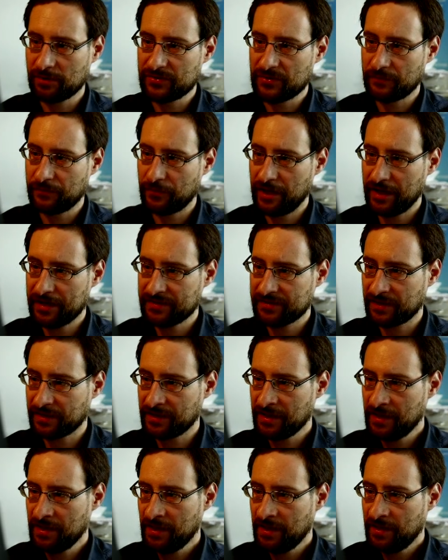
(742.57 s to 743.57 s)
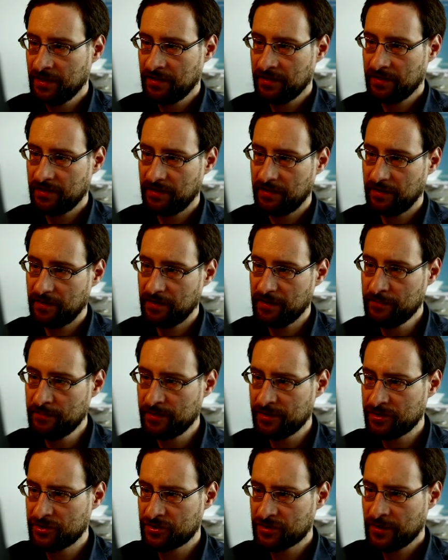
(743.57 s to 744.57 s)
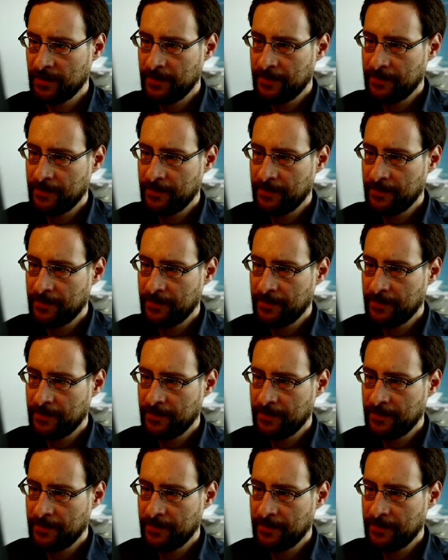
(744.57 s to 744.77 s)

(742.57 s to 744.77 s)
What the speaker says: So for exact image,